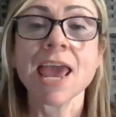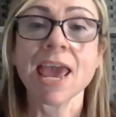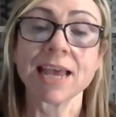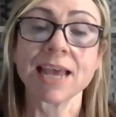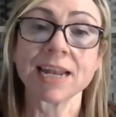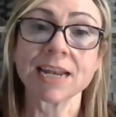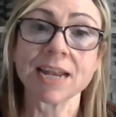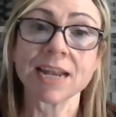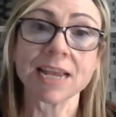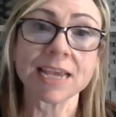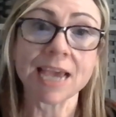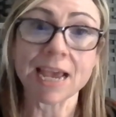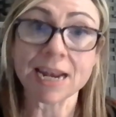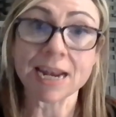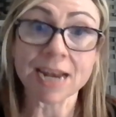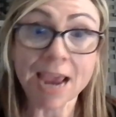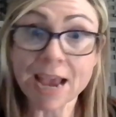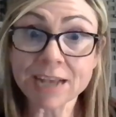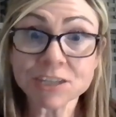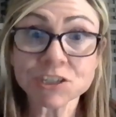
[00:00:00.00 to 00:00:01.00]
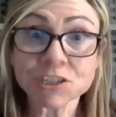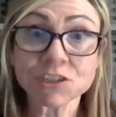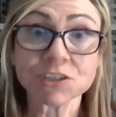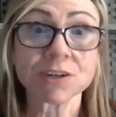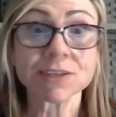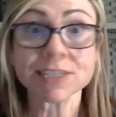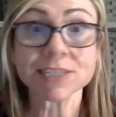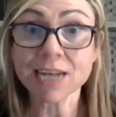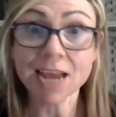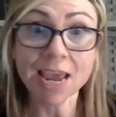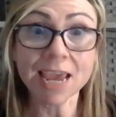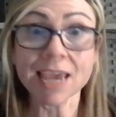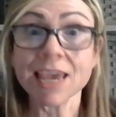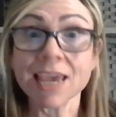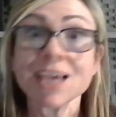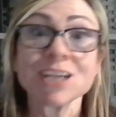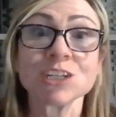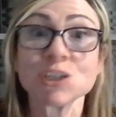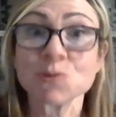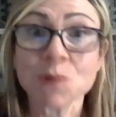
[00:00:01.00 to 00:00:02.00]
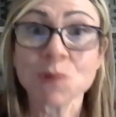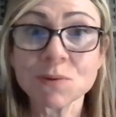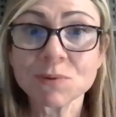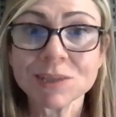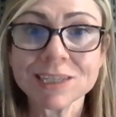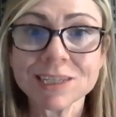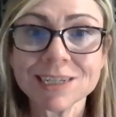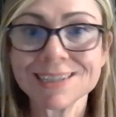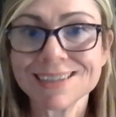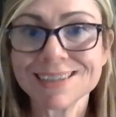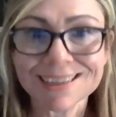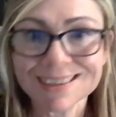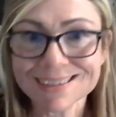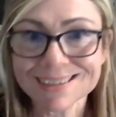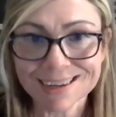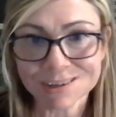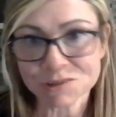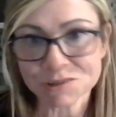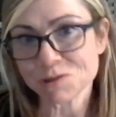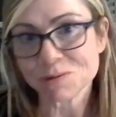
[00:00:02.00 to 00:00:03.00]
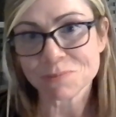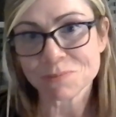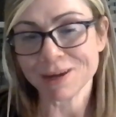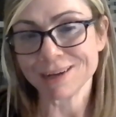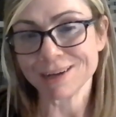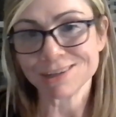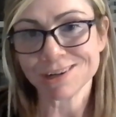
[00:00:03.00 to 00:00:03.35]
And I asked her, I said, hey, do I really need to take this estrogen patch?